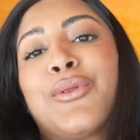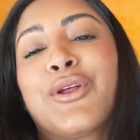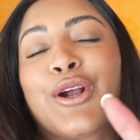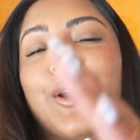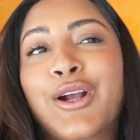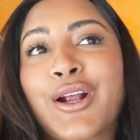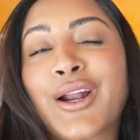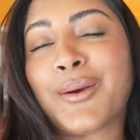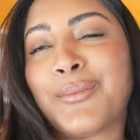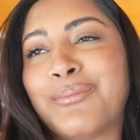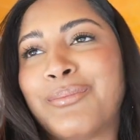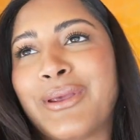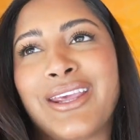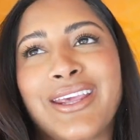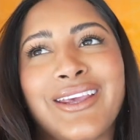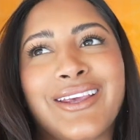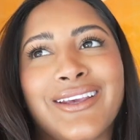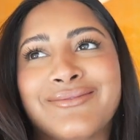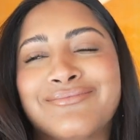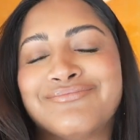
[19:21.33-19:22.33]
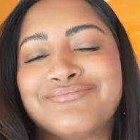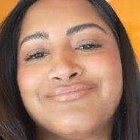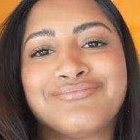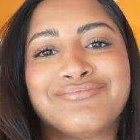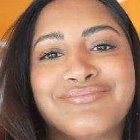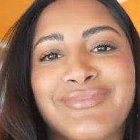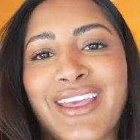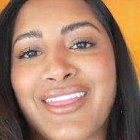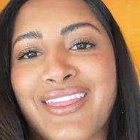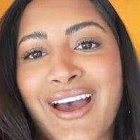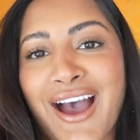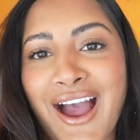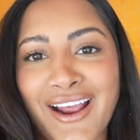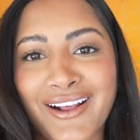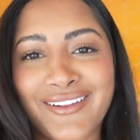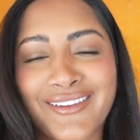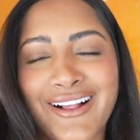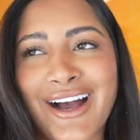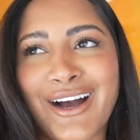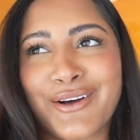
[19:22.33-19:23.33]
they're gonna be in the
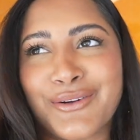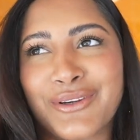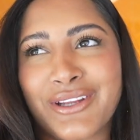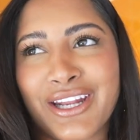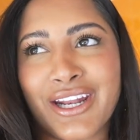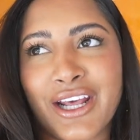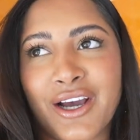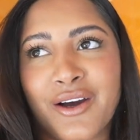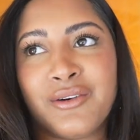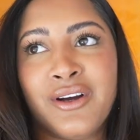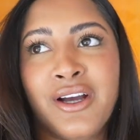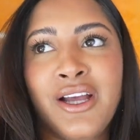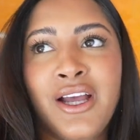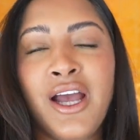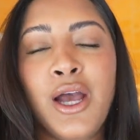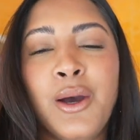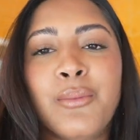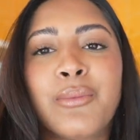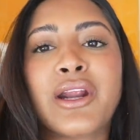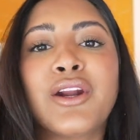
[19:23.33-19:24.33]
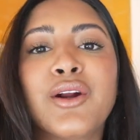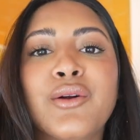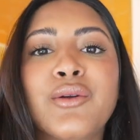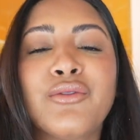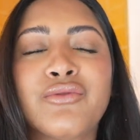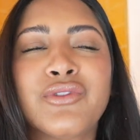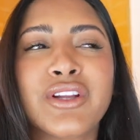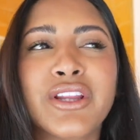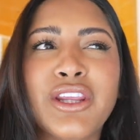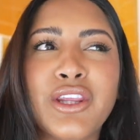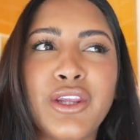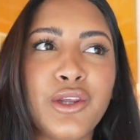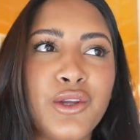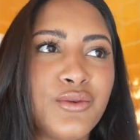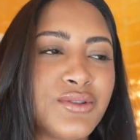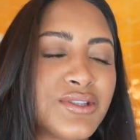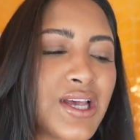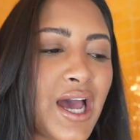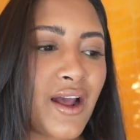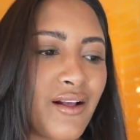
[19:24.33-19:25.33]
iCloud, you know? But I don't really
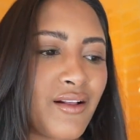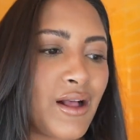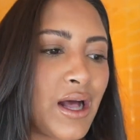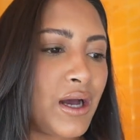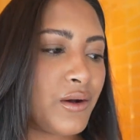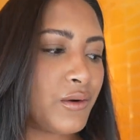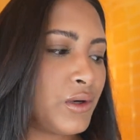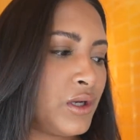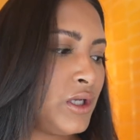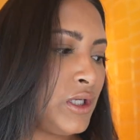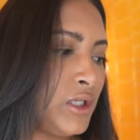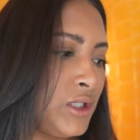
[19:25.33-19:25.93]
use iCloud.